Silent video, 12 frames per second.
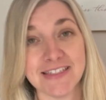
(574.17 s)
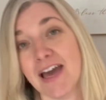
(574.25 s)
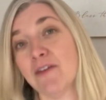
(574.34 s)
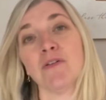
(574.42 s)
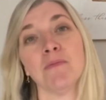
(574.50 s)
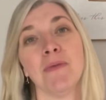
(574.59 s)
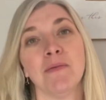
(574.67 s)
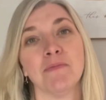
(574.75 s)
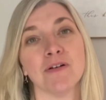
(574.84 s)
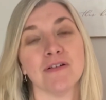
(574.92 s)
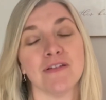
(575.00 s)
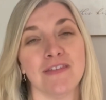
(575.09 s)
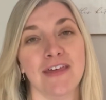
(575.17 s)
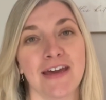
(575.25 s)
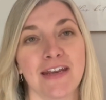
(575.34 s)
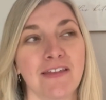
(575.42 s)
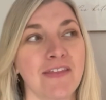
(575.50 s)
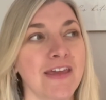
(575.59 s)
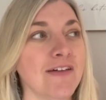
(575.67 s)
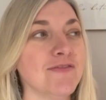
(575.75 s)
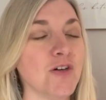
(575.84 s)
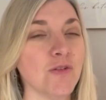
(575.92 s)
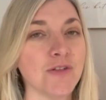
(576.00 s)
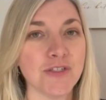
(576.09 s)
I remember that, I think I've
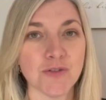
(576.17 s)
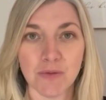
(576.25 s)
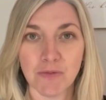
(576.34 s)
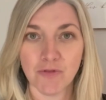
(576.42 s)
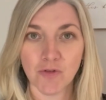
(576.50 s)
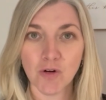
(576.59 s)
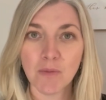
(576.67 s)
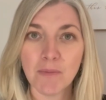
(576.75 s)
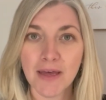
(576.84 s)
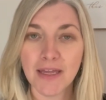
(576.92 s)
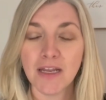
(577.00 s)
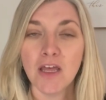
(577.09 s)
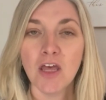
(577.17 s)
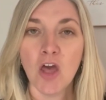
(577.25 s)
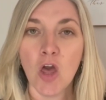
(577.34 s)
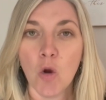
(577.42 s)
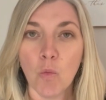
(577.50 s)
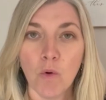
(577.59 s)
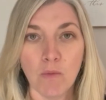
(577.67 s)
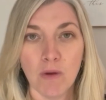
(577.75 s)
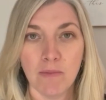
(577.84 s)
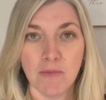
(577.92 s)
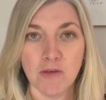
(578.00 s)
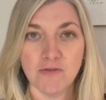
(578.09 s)
told this story before, but when we
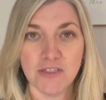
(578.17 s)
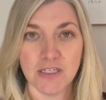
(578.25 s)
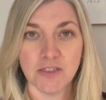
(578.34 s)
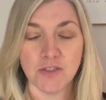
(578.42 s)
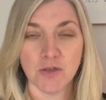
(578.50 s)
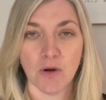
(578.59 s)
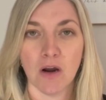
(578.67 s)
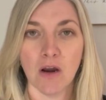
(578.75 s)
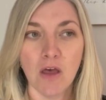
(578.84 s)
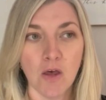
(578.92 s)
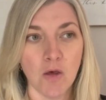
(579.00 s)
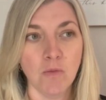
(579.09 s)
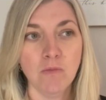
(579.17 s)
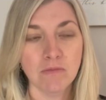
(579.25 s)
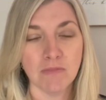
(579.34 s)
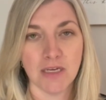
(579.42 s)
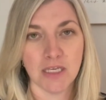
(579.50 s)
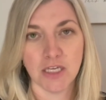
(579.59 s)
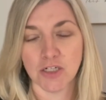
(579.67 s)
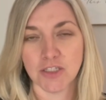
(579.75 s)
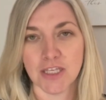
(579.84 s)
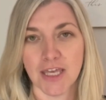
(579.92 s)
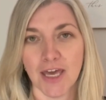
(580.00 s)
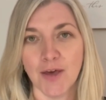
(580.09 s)
moved into our home many years
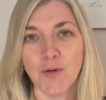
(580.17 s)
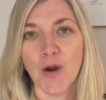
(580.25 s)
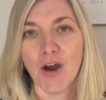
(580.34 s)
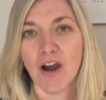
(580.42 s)
ago,